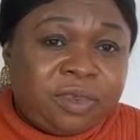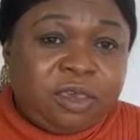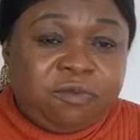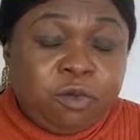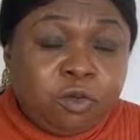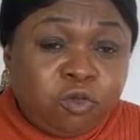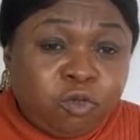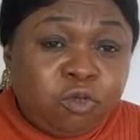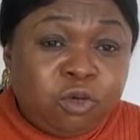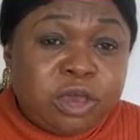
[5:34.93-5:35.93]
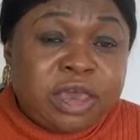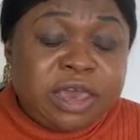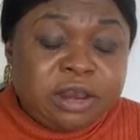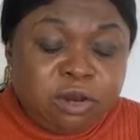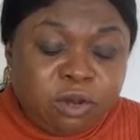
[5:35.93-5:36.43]
If you do
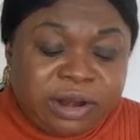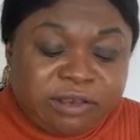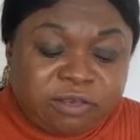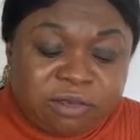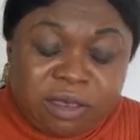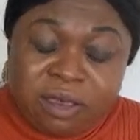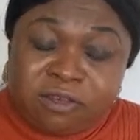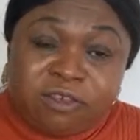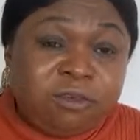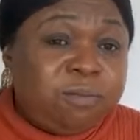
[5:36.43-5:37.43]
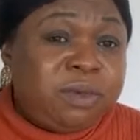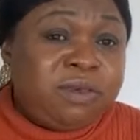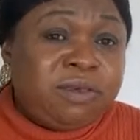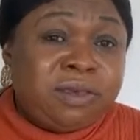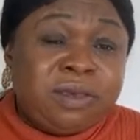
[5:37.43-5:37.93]
any other
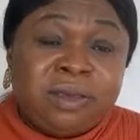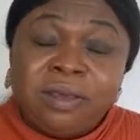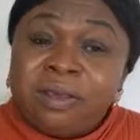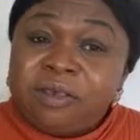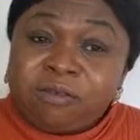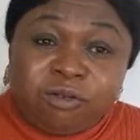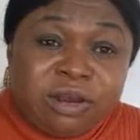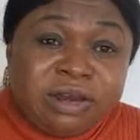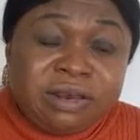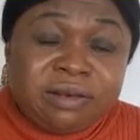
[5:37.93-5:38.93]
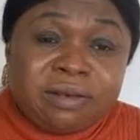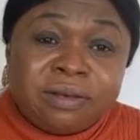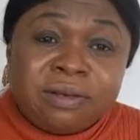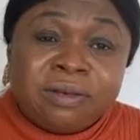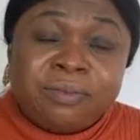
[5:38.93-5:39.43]
TB screening,
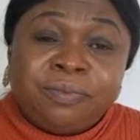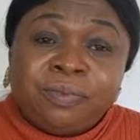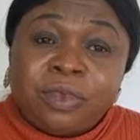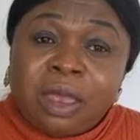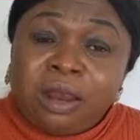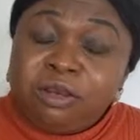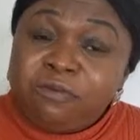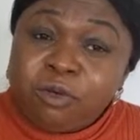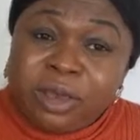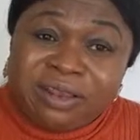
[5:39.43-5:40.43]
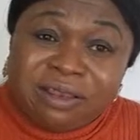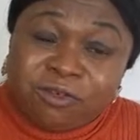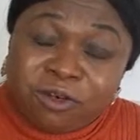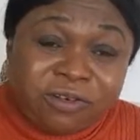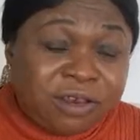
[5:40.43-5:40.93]
and if you get the
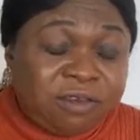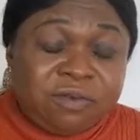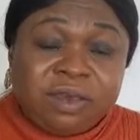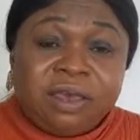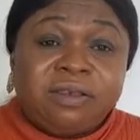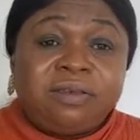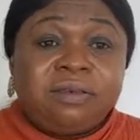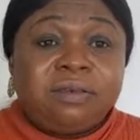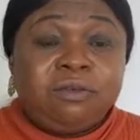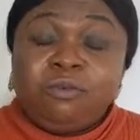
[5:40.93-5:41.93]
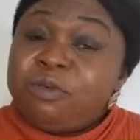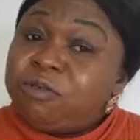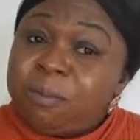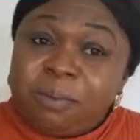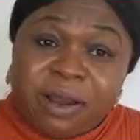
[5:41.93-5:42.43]
such certificates, you'll be
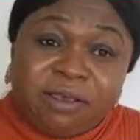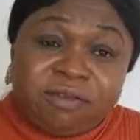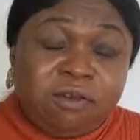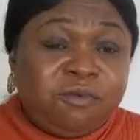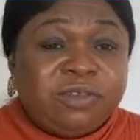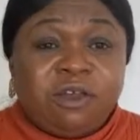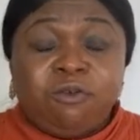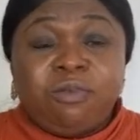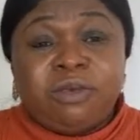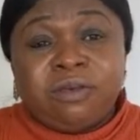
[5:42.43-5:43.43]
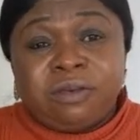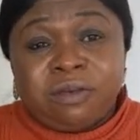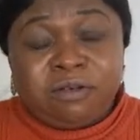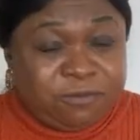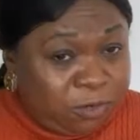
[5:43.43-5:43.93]
surprised your visa will be
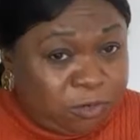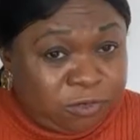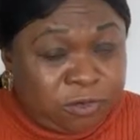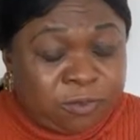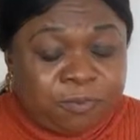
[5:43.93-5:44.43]
refused.